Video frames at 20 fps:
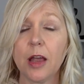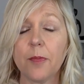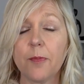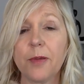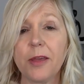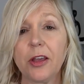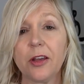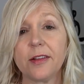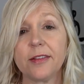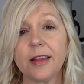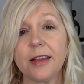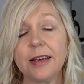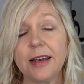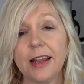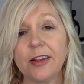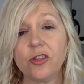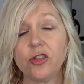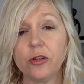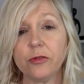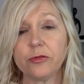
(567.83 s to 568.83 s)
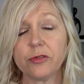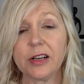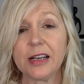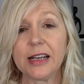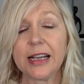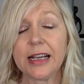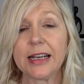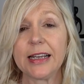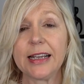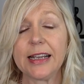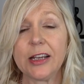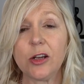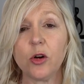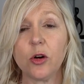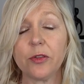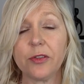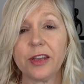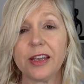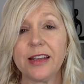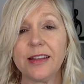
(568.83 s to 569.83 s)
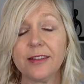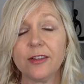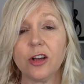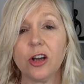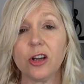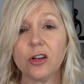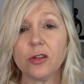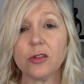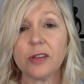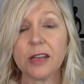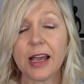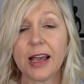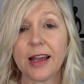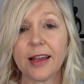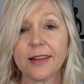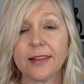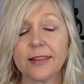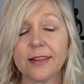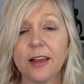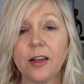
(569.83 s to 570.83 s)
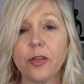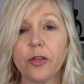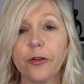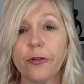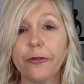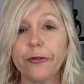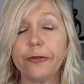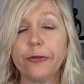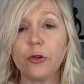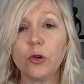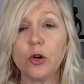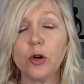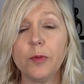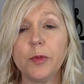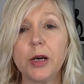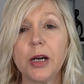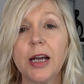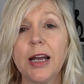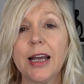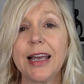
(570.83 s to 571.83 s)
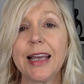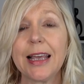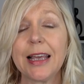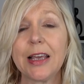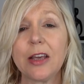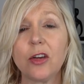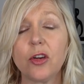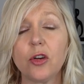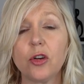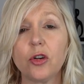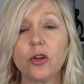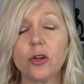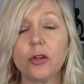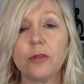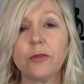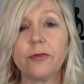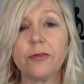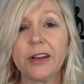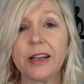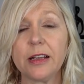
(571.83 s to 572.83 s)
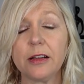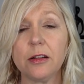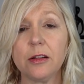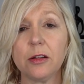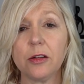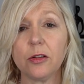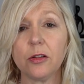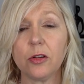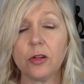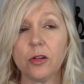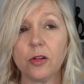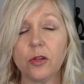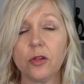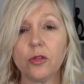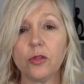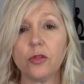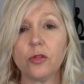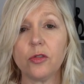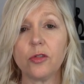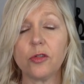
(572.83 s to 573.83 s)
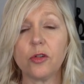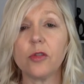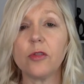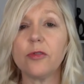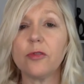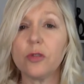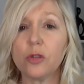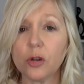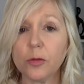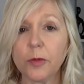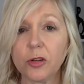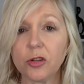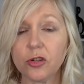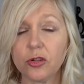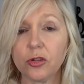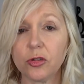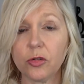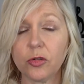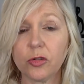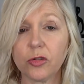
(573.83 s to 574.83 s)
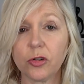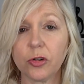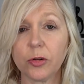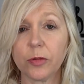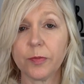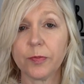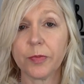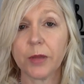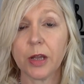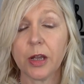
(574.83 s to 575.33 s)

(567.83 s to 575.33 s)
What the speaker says: Because unless you've really clearly got the internal yes, the former could feel sort of too much too soon.